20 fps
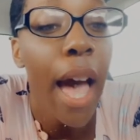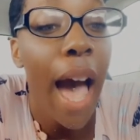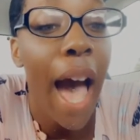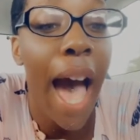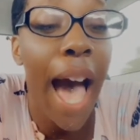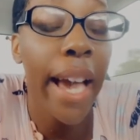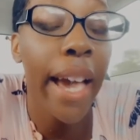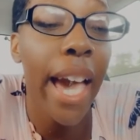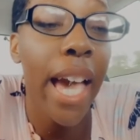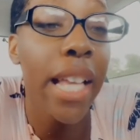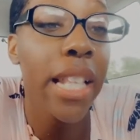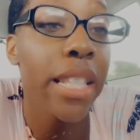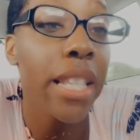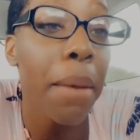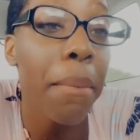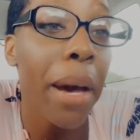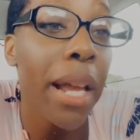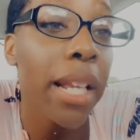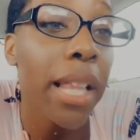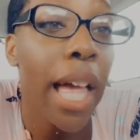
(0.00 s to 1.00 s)
I gave
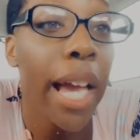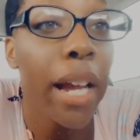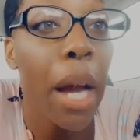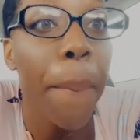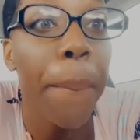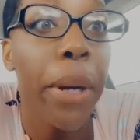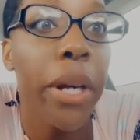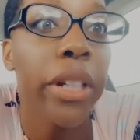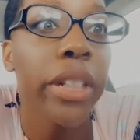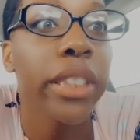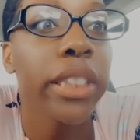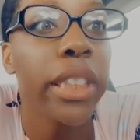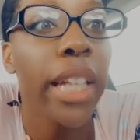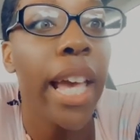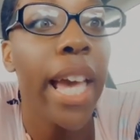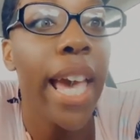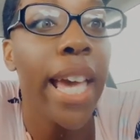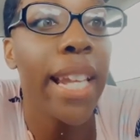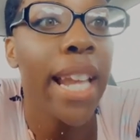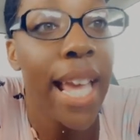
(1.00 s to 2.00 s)
somebody like a
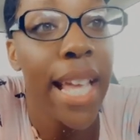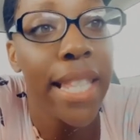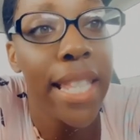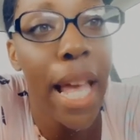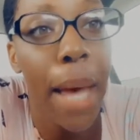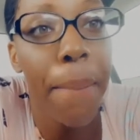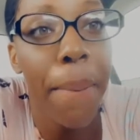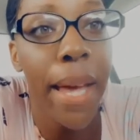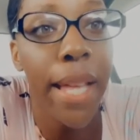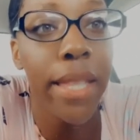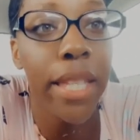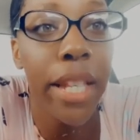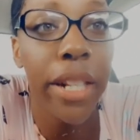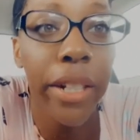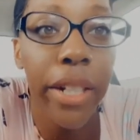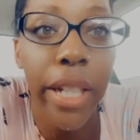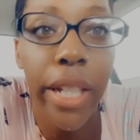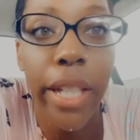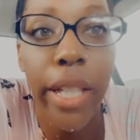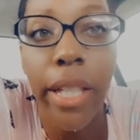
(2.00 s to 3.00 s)
Percocet and an
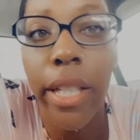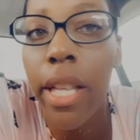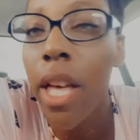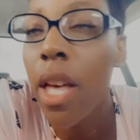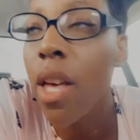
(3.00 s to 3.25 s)
antibacteria.